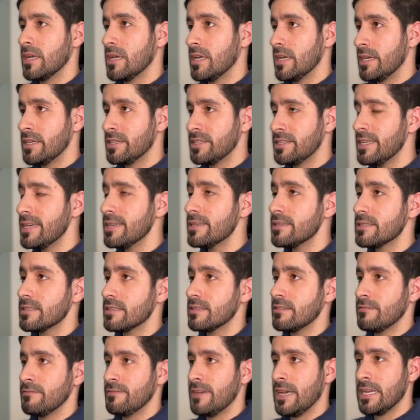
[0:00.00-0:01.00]
It did
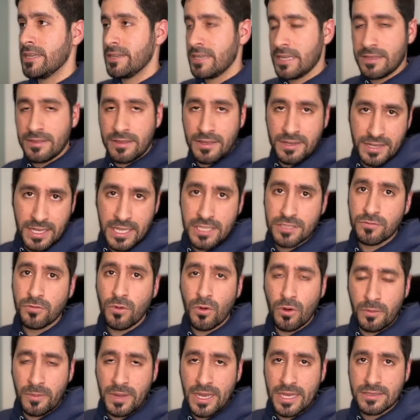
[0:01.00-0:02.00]
validate the date
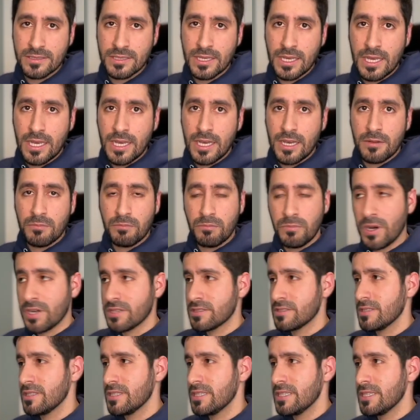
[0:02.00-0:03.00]
format,
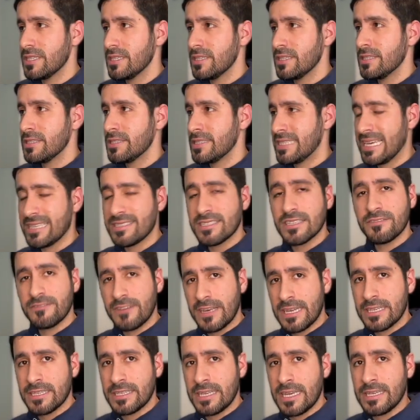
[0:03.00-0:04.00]
but does it
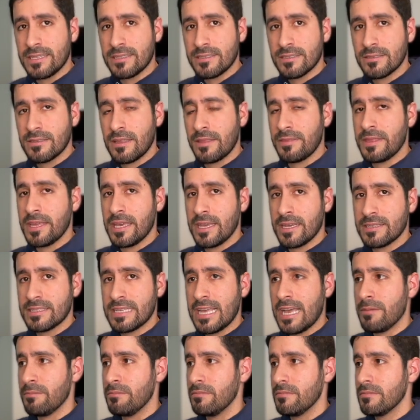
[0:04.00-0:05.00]
validate that the
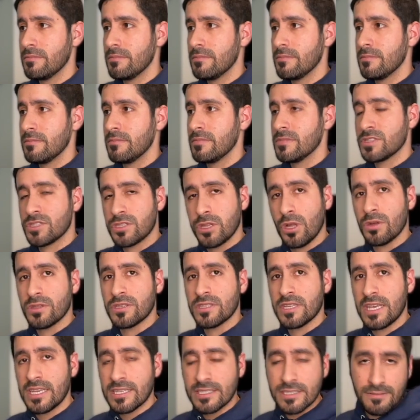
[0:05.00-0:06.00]
exam
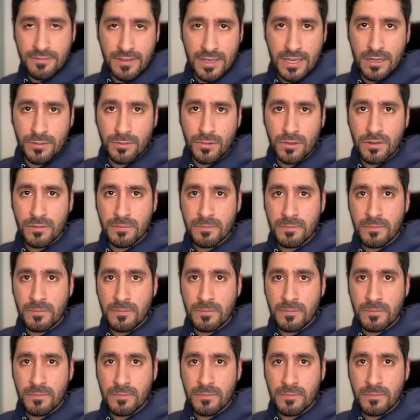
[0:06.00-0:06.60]
slot is available?